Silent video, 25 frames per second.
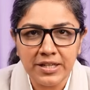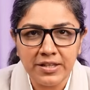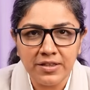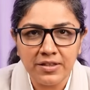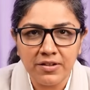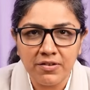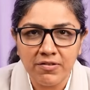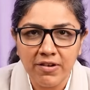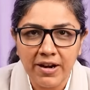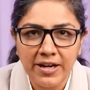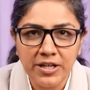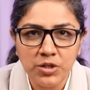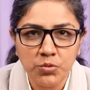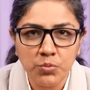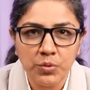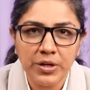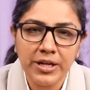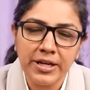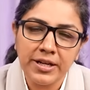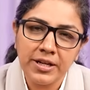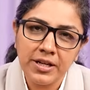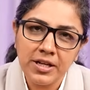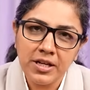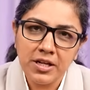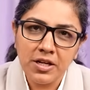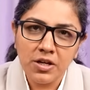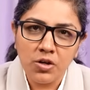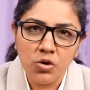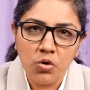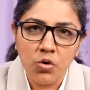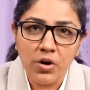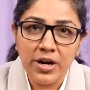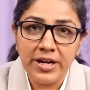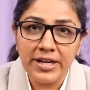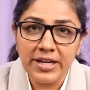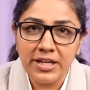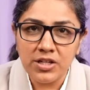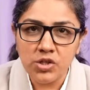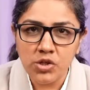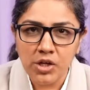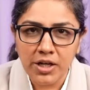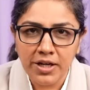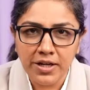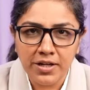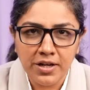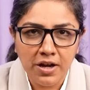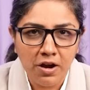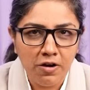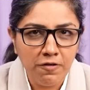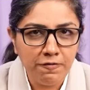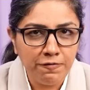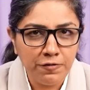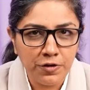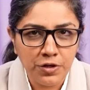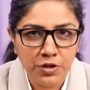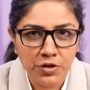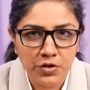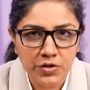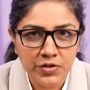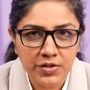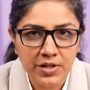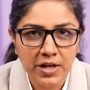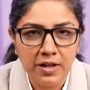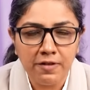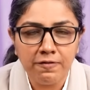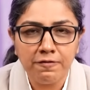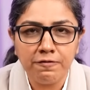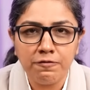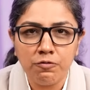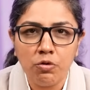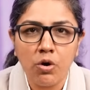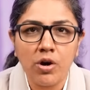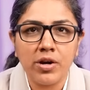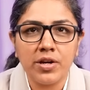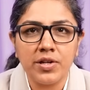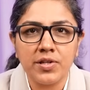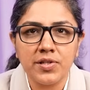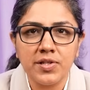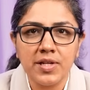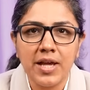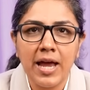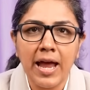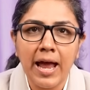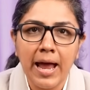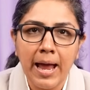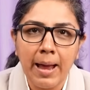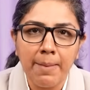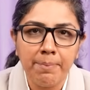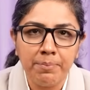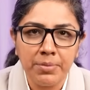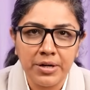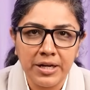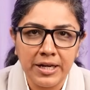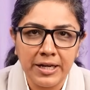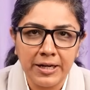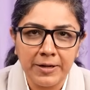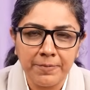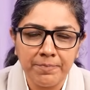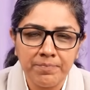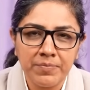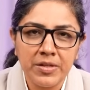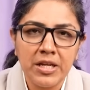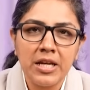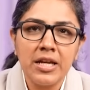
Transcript: in the right way, go ahead and check it out for yourself what is happening.